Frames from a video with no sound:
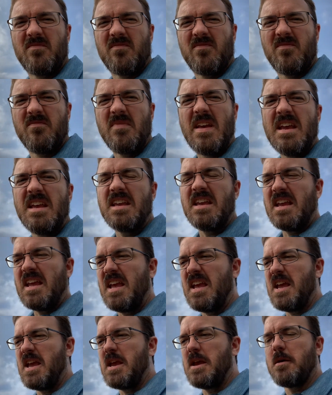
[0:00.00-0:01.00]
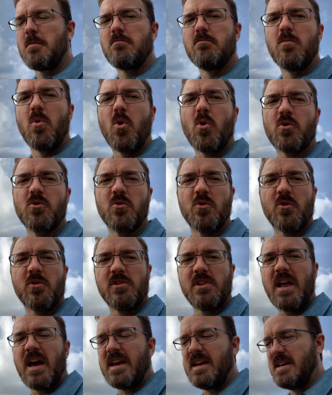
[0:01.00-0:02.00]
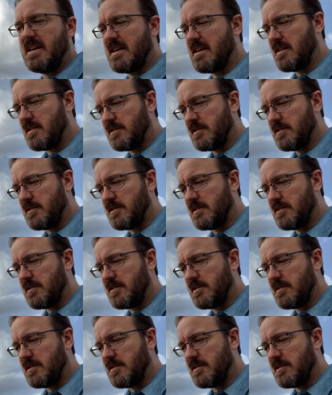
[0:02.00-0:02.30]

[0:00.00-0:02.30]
making a Mordor-like